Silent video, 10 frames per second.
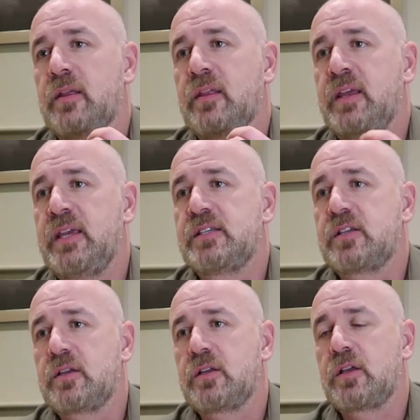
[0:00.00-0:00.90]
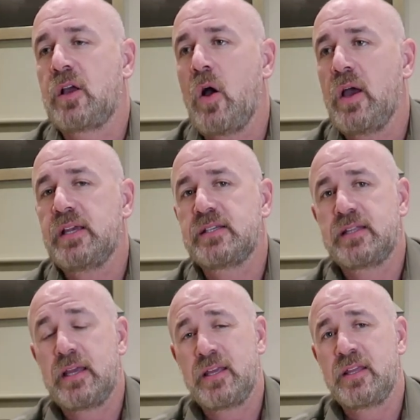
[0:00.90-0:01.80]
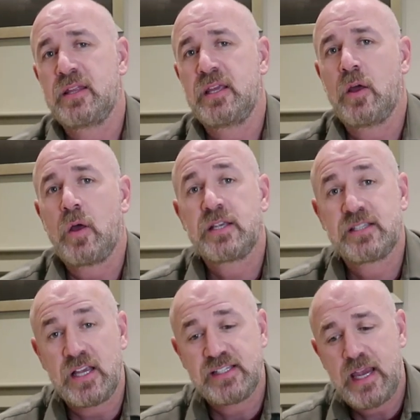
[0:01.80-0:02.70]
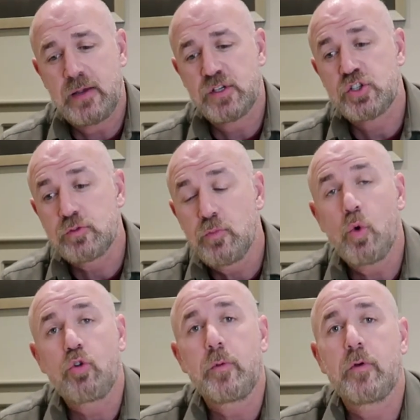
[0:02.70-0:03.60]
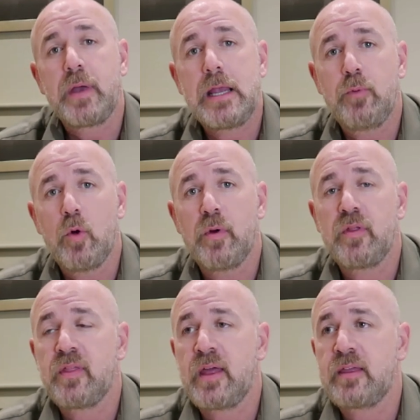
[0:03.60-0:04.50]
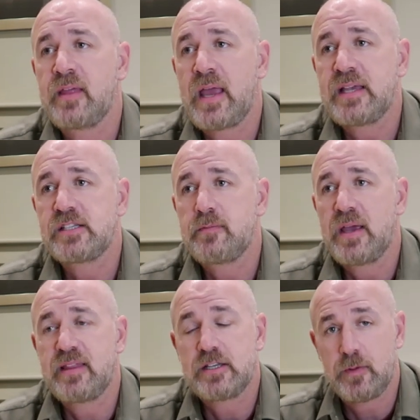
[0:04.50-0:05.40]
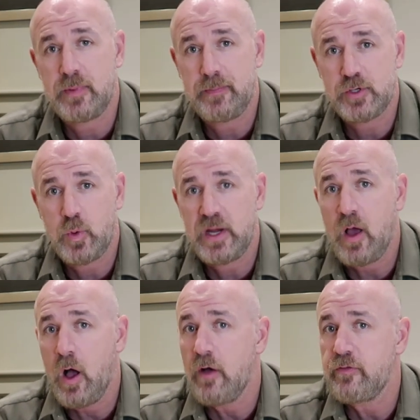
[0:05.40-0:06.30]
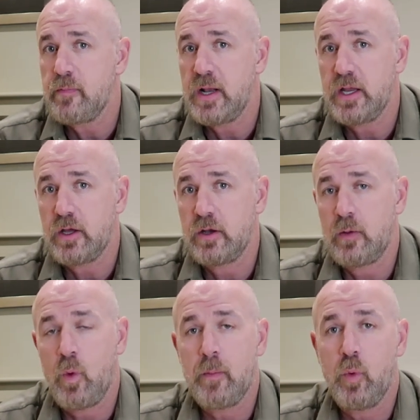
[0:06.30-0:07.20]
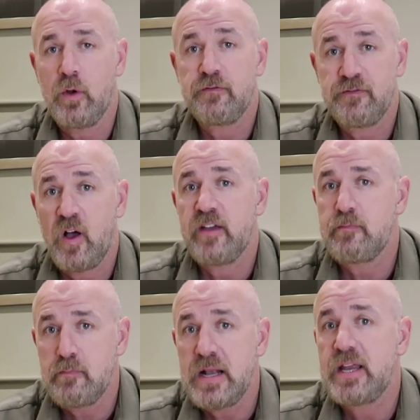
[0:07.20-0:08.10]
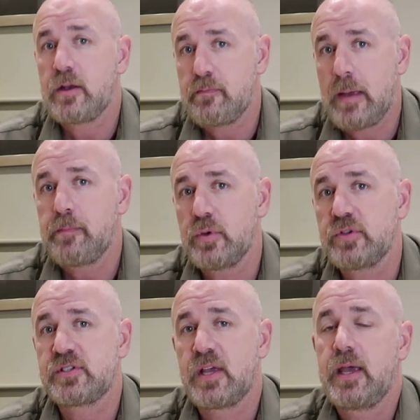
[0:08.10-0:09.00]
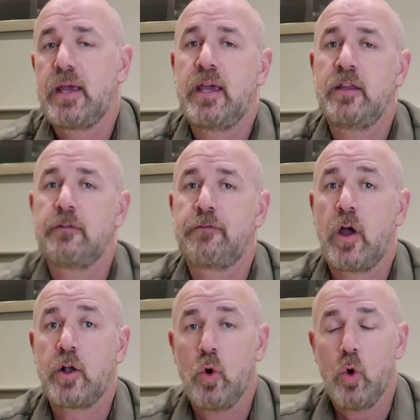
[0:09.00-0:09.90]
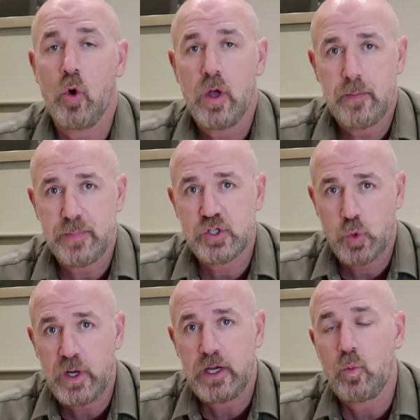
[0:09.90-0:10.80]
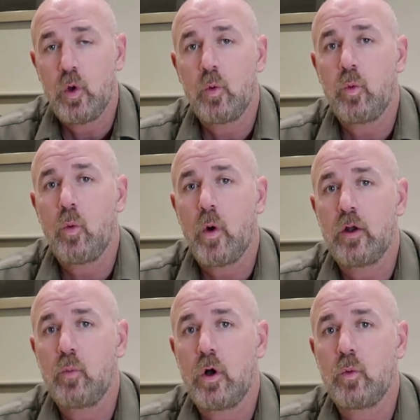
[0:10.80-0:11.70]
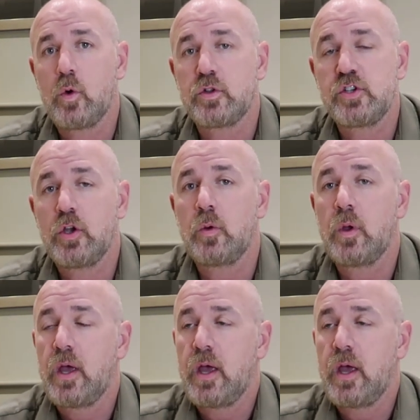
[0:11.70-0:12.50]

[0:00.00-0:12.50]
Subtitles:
these guys, that, you know, I say it was a small group of people, but they estimate there to be between 500,000 and 1.5 million members in the Freikorps between World War One and World War Two.